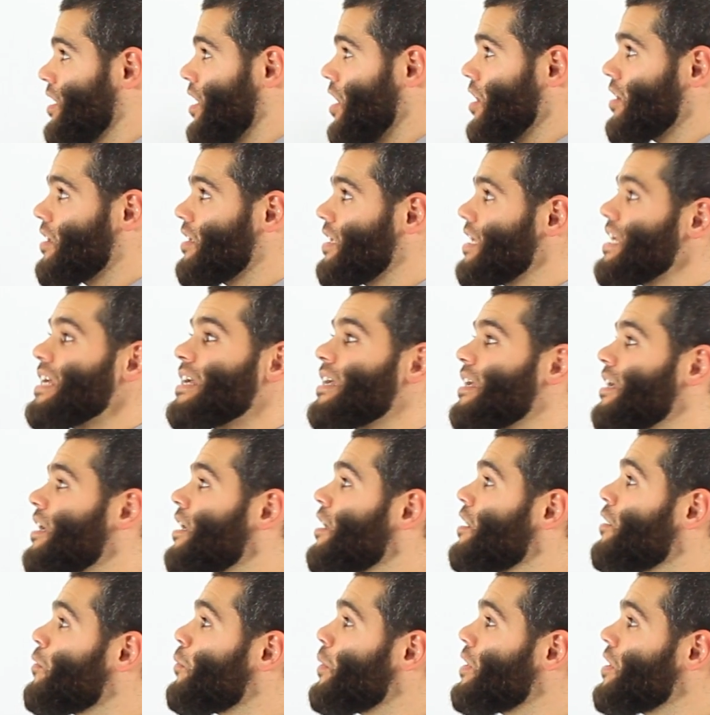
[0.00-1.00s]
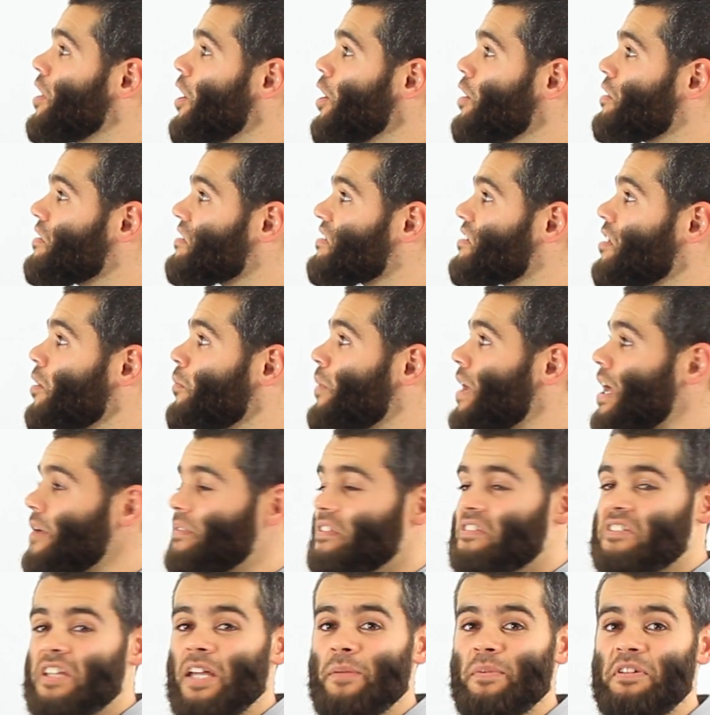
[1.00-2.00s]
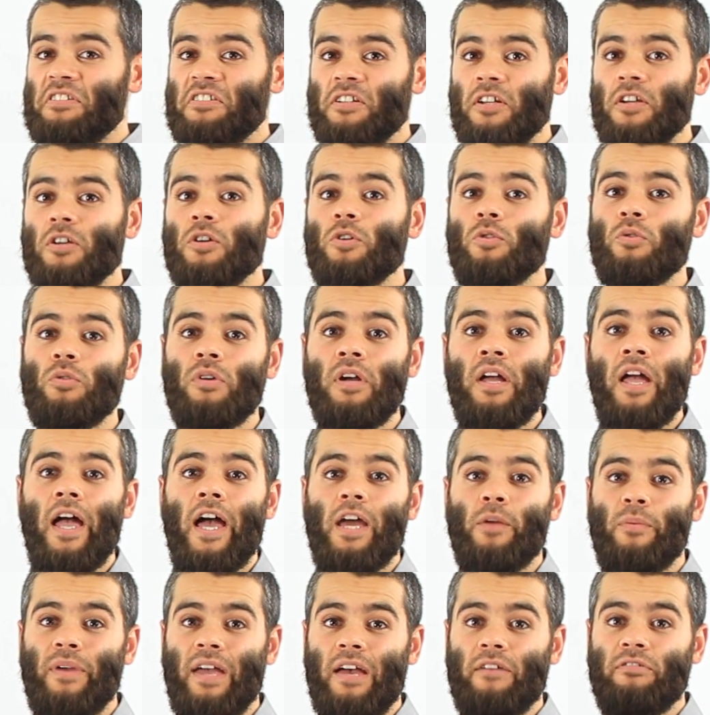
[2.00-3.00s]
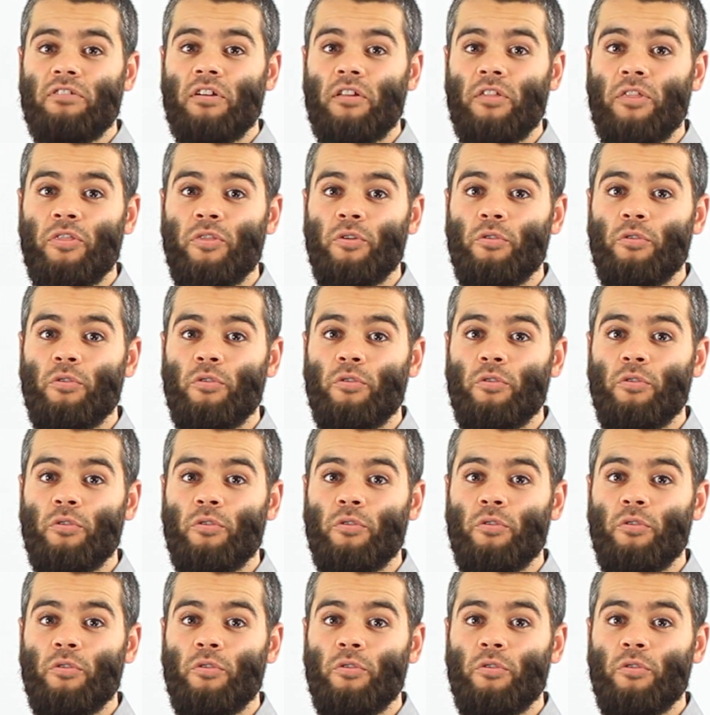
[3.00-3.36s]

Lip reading: Okay, we notice we have a semicircle and we have